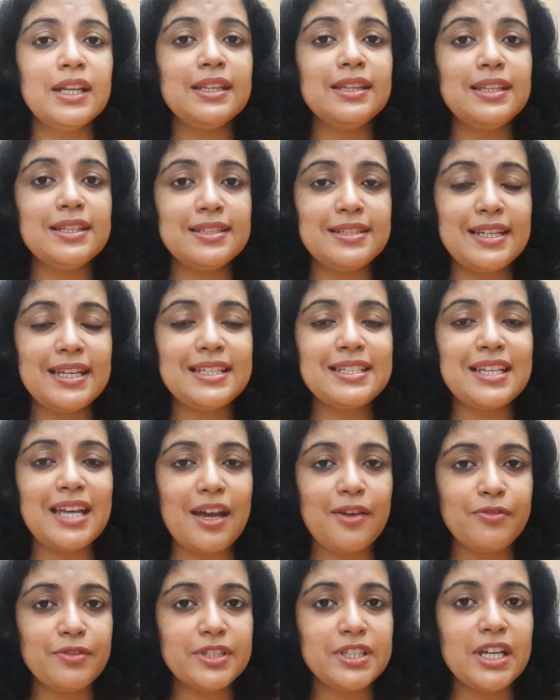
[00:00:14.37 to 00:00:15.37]
These days,
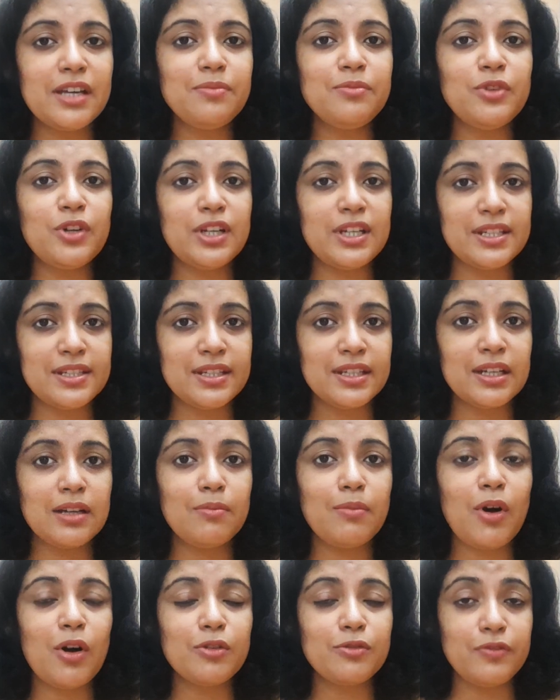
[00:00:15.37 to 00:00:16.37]
every time we are listening
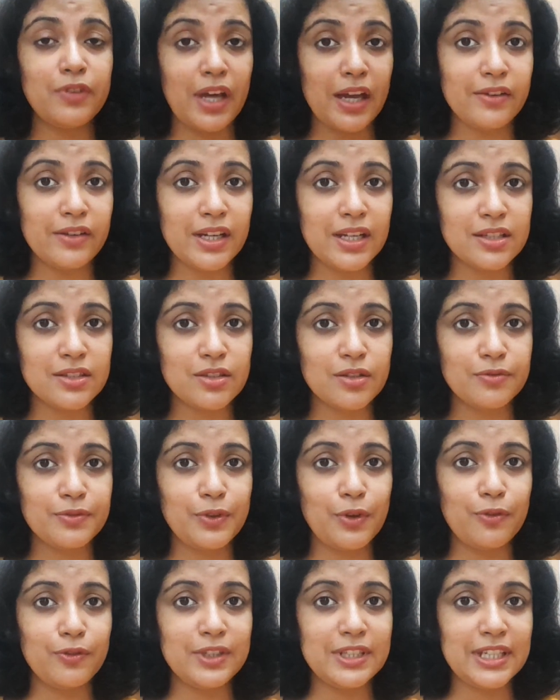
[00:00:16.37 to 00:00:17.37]
about variants of
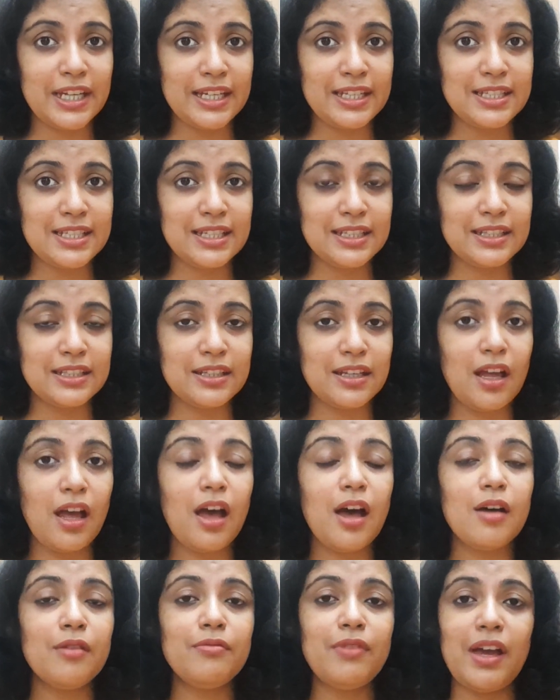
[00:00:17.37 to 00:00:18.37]
COVID-19,
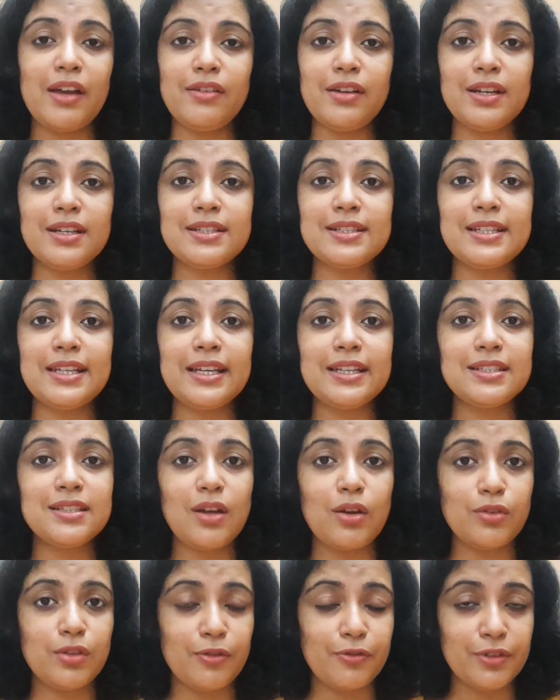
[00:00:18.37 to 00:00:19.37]
variants like
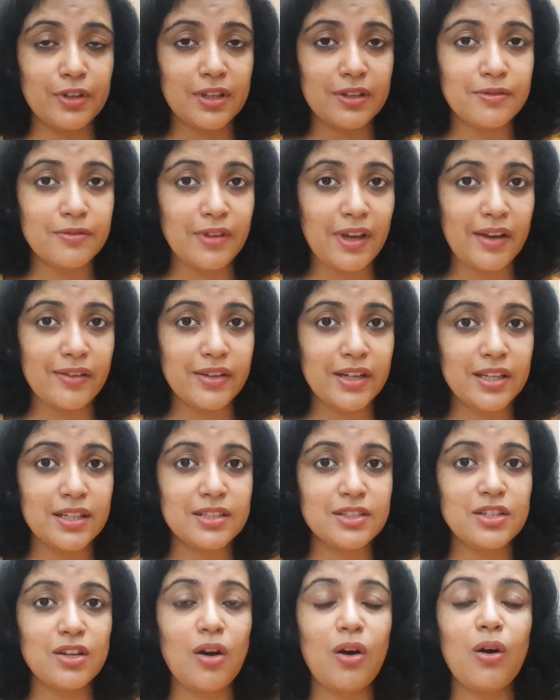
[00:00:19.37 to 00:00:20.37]
South African
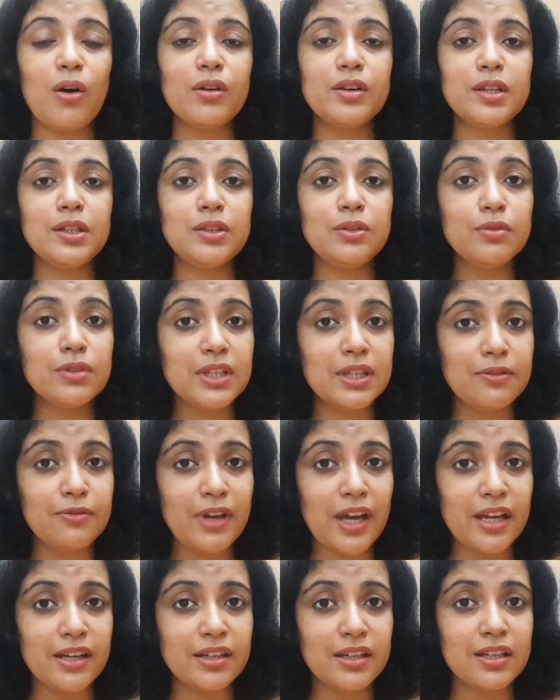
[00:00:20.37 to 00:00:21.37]
variant or
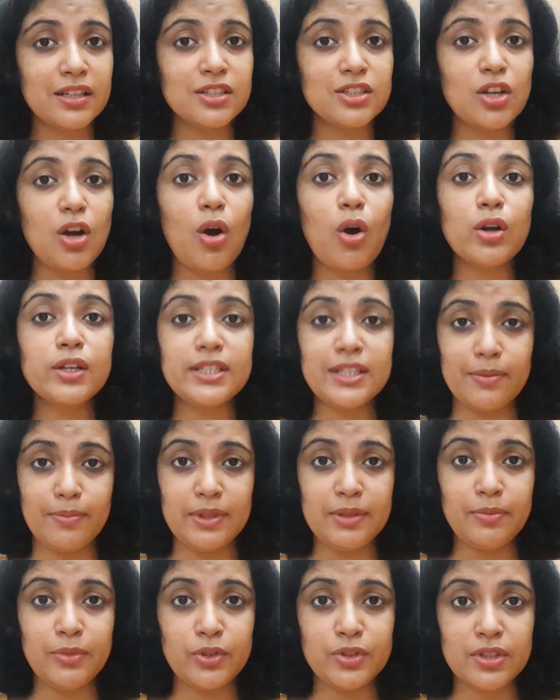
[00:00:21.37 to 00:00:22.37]
ukvariant or
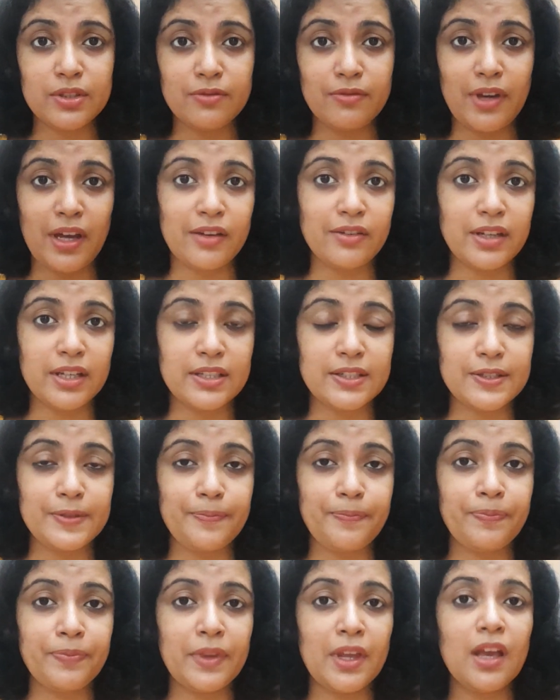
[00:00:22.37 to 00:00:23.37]
Doublemutant variant.
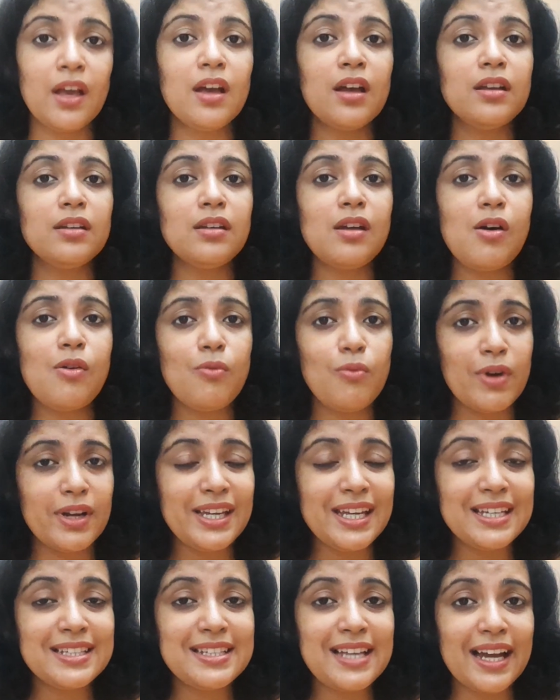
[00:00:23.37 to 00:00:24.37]
Now,
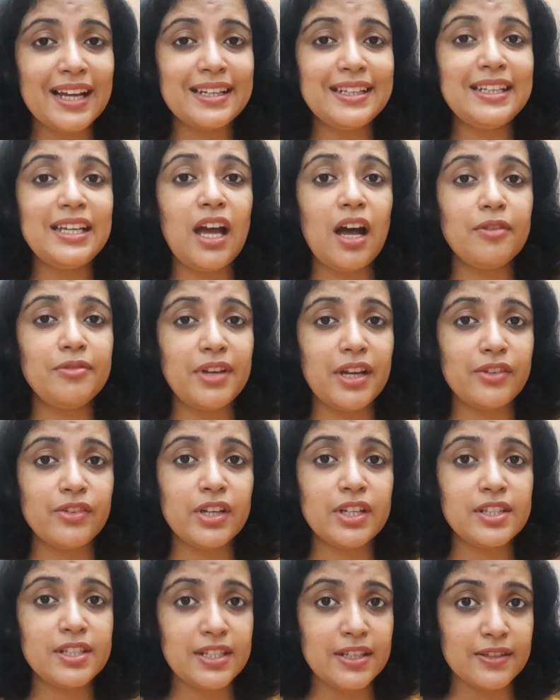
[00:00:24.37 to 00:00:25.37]
what exactly a
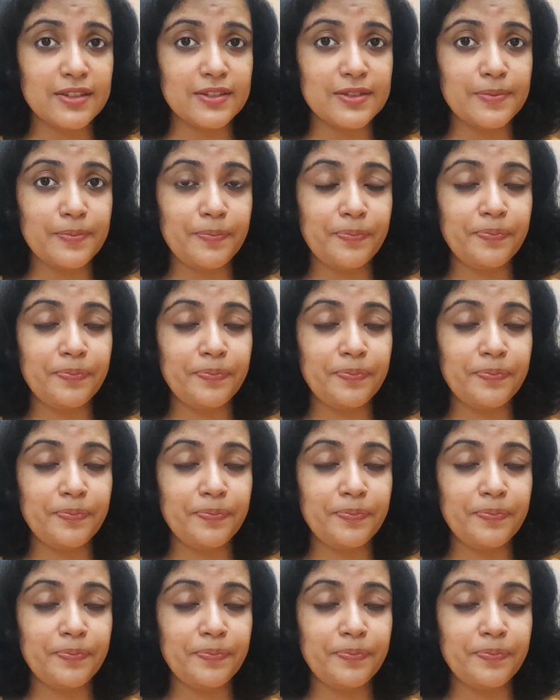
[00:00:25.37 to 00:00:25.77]
variant is?